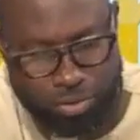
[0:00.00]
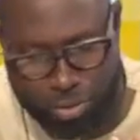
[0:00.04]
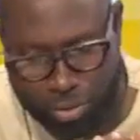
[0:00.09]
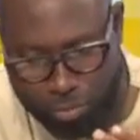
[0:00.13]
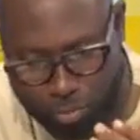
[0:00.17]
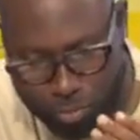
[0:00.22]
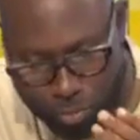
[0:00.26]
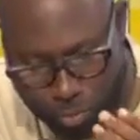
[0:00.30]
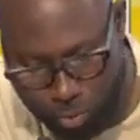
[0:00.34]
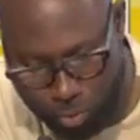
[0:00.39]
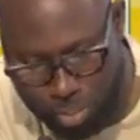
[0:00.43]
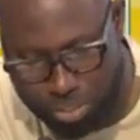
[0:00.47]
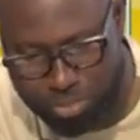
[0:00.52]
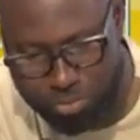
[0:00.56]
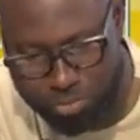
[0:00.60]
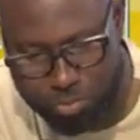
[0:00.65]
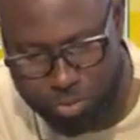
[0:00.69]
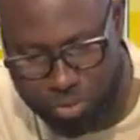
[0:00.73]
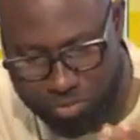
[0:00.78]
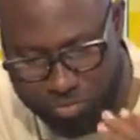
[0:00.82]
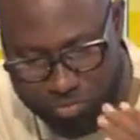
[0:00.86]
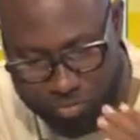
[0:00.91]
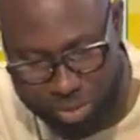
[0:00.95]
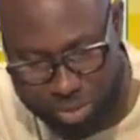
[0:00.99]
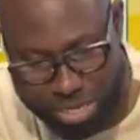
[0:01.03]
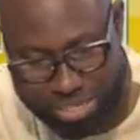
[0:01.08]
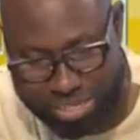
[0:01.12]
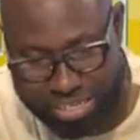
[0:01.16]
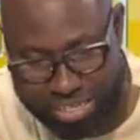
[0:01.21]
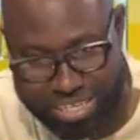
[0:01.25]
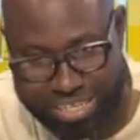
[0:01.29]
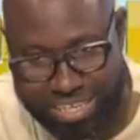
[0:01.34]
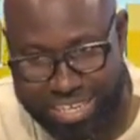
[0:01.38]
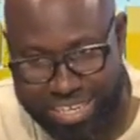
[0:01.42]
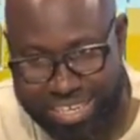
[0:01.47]
the point we have made
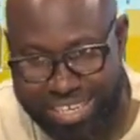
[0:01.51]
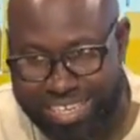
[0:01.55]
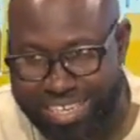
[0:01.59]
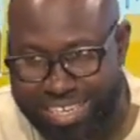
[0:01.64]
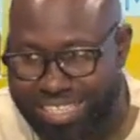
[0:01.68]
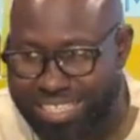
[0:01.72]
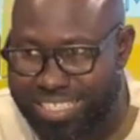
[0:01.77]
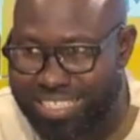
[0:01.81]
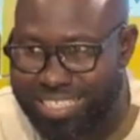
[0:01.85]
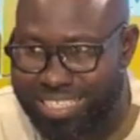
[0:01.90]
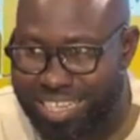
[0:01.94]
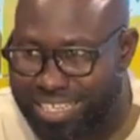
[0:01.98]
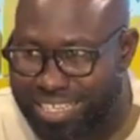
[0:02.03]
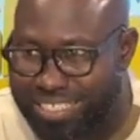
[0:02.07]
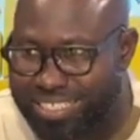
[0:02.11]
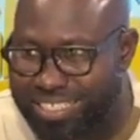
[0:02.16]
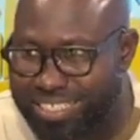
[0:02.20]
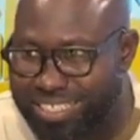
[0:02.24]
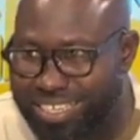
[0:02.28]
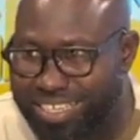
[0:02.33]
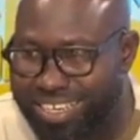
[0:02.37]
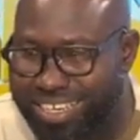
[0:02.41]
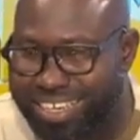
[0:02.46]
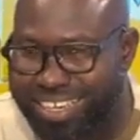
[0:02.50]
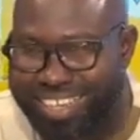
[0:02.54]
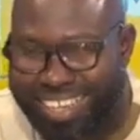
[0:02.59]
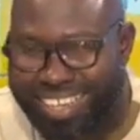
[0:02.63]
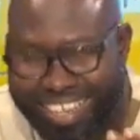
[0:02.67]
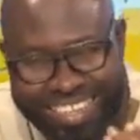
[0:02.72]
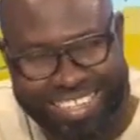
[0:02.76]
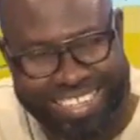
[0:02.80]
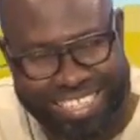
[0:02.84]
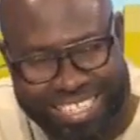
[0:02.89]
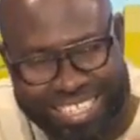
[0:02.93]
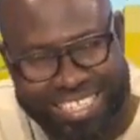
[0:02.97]
is that
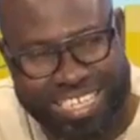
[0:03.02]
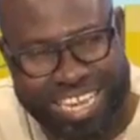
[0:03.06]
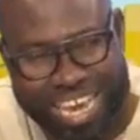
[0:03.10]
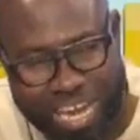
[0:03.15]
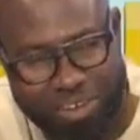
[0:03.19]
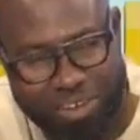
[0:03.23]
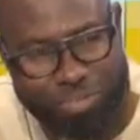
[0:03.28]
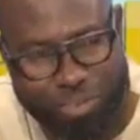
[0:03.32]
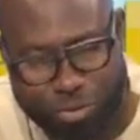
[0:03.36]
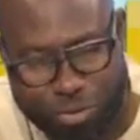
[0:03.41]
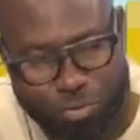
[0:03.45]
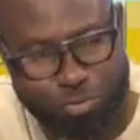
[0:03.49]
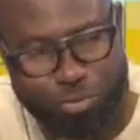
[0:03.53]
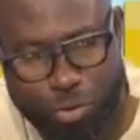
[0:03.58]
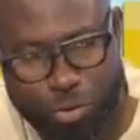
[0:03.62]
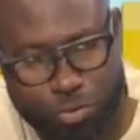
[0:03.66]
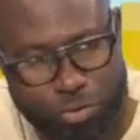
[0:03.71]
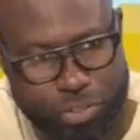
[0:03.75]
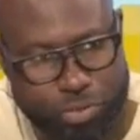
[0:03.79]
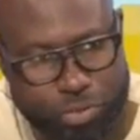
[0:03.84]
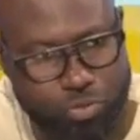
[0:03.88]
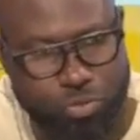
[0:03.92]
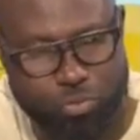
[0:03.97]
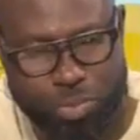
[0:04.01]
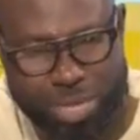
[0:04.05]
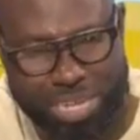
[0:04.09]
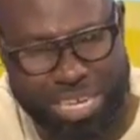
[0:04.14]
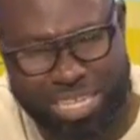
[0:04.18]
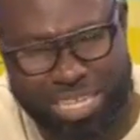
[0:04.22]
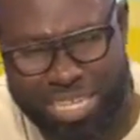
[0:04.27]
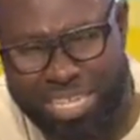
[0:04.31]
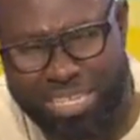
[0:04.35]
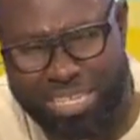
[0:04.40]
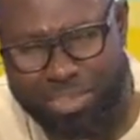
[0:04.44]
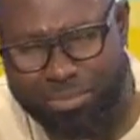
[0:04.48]
he didn't have the authority to make
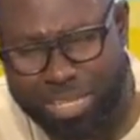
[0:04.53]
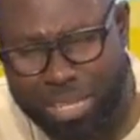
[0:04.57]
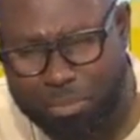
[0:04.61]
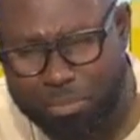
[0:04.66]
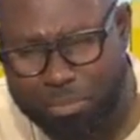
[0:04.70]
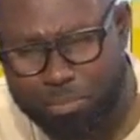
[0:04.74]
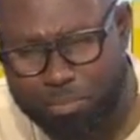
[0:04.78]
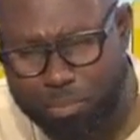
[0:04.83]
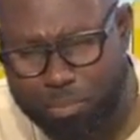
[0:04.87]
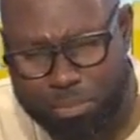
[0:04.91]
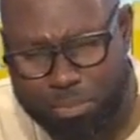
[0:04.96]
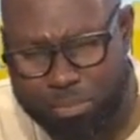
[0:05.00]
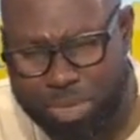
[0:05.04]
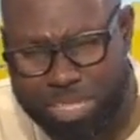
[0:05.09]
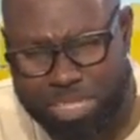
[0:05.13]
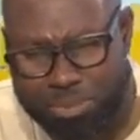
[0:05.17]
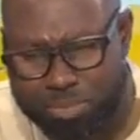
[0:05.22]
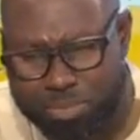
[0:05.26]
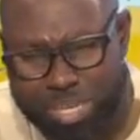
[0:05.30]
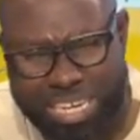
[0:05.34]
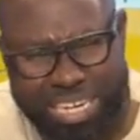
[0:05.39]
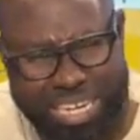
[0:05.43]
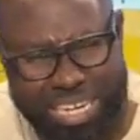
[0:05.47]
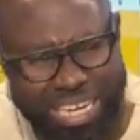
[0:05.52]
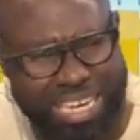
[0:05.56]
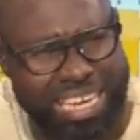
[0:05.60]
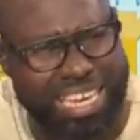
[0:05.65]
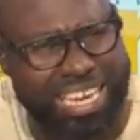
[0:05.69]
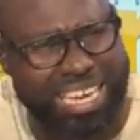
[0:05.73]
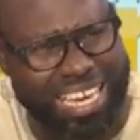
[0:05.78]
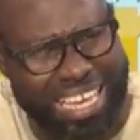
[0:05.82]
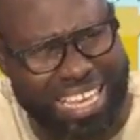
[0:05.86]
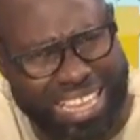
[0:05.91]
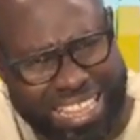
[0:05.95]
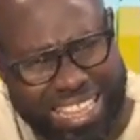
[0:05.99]
it. And that point must make clear.
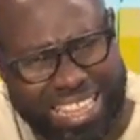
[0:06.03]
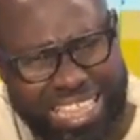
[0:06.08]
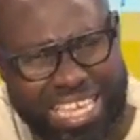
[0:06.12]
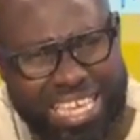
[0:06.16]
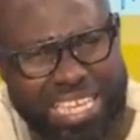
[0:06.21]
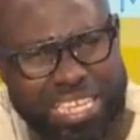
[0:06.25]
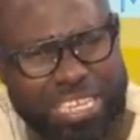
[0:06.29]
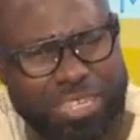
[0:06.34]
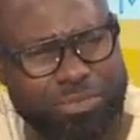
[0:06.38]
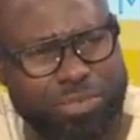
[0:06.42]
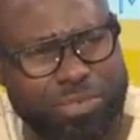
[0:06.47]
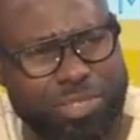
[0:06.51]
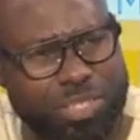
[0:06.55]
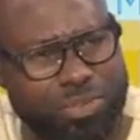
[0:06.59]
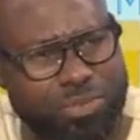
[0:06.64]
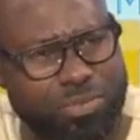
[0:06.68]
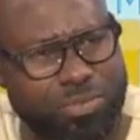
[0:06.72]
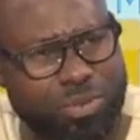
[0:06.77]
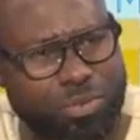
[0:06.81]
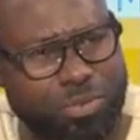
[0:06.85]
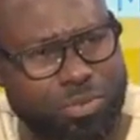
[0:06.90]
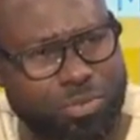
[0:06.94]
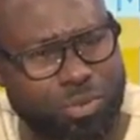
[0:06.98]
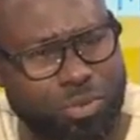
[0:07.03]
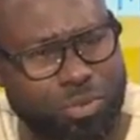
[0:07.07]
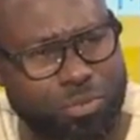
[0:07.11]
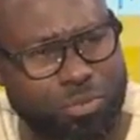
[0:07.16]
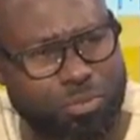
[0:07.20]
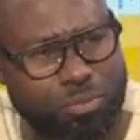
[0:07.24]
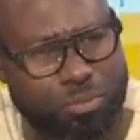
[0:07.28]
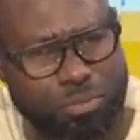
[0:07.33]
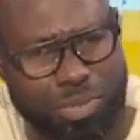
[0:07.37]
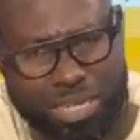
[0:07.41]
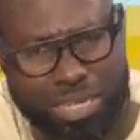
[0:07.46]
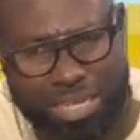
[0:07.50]
And then we need to also
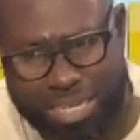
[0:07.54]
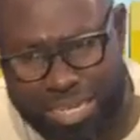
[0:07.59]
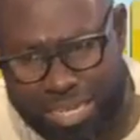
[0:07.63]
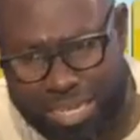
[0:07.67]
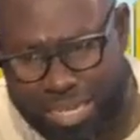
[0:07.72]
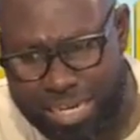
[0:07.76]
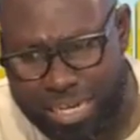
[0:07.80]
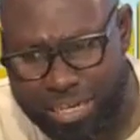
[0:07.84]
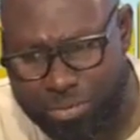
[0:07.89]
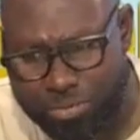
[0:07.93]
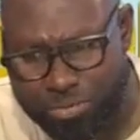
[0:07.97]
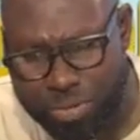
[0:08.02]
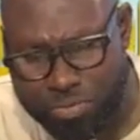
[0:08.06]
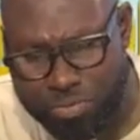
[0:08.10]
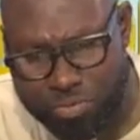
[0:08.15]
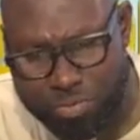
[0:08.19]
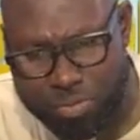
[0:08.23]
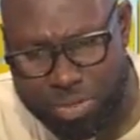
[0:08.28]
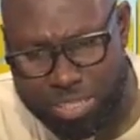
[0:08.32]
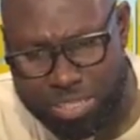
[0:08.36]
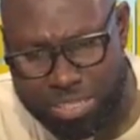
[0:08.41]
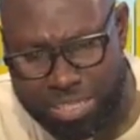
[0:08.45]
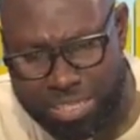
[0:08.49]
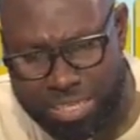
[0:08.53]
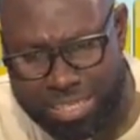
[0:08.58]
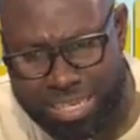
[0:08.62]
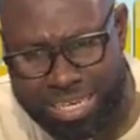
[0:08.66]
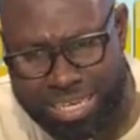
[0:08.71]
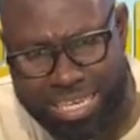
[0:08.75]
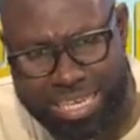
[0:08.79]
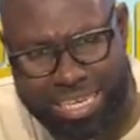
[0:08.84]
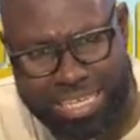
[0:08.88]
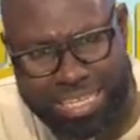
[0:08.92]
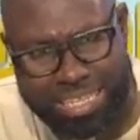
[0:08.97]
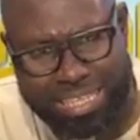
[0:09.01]
make it clear to everybody that
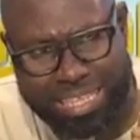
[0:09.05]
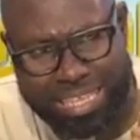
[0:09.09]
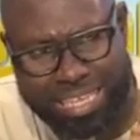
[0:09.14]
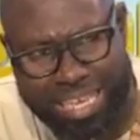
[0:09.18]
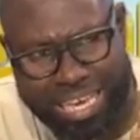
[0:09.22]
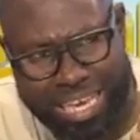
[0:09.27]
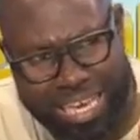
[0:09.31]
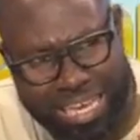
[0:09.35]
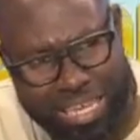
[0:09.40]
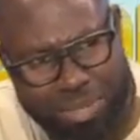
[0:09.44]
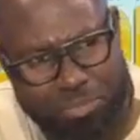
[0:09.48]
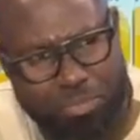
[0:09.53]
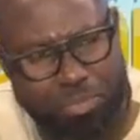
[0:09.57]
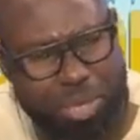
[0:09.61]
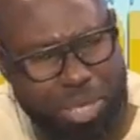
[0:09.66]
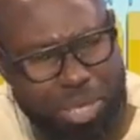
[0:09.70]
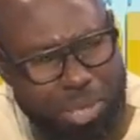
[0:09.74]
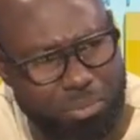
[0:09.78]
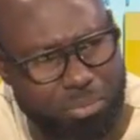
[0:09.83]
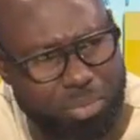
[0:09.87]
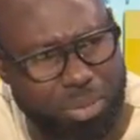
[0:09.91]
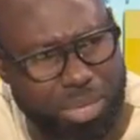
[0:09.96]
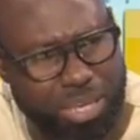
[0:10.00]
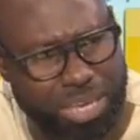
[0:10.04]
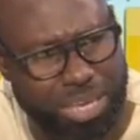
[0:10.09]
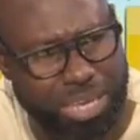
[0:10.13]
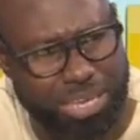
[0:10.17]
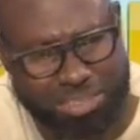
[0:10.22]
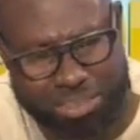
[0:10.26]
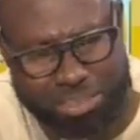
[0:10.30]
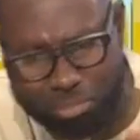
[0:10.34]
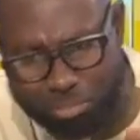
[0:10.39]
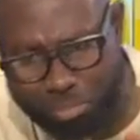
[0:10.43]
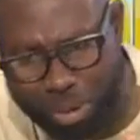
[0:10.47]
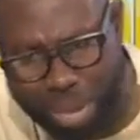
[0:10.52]
the NPP
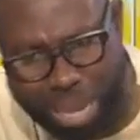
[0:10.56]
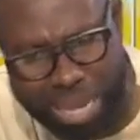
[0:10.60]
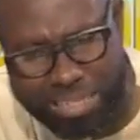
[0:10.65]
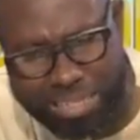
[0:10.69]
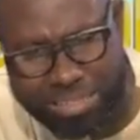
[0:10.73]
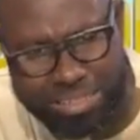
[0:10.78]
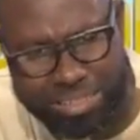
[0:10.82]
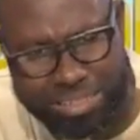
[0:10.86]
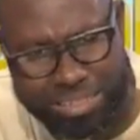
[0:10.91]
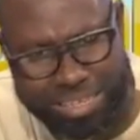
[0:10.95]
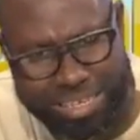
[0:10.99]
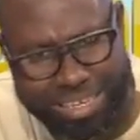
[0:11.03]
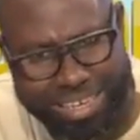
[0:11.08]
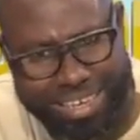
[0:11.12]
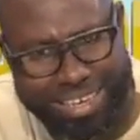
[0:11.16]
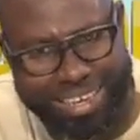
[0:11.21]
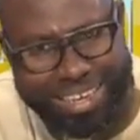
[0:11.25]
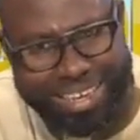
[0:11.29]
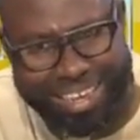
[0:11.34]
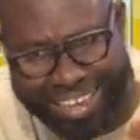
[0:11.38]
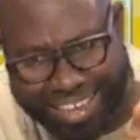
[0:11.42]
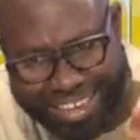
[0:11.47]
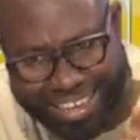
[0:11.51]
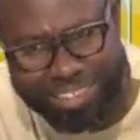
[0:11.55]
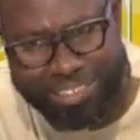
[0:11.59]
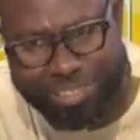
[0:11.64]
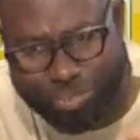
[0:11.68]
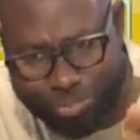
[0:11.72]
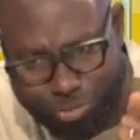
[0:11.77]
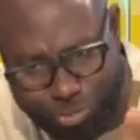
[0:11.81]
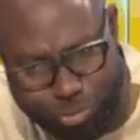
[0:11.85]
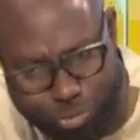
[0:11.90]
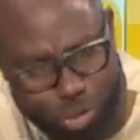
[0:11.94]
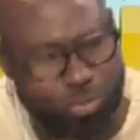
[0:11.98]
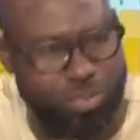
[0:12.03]
as a party is
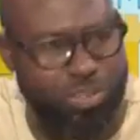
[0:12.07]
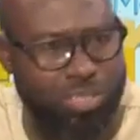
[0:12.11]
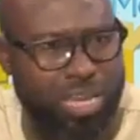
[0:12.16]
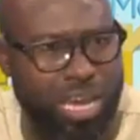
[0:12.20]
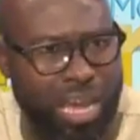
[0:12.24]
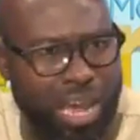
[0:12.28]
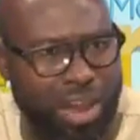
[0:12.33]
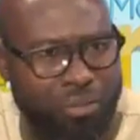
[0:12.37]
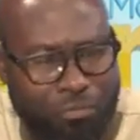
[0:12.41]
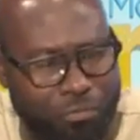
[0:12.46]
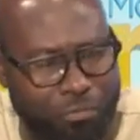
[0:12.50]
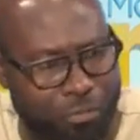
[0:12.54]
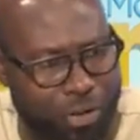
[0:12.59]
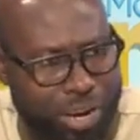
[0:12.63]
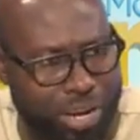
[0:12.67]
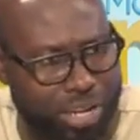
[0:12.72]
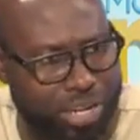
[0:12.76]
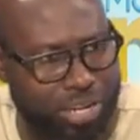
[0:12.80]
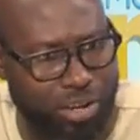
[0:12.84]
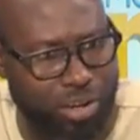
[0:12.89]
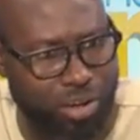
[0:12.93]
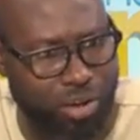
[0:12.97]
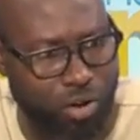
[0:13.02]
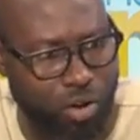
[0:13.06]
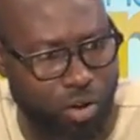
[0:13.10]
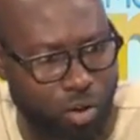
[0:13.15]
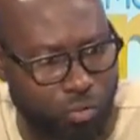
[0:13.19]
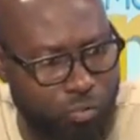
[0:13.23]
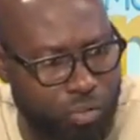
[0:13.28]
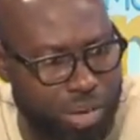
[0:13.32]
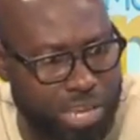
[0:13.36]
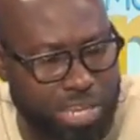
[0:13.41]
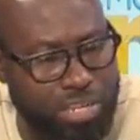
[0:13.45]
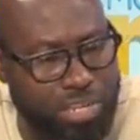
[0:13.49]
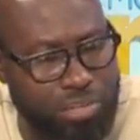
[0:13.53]
not afraid
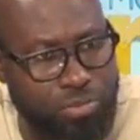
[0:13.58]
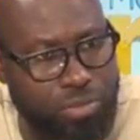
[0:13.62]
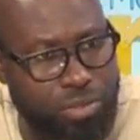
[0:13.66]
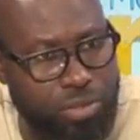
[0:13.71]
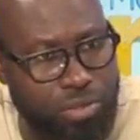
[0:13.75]
of any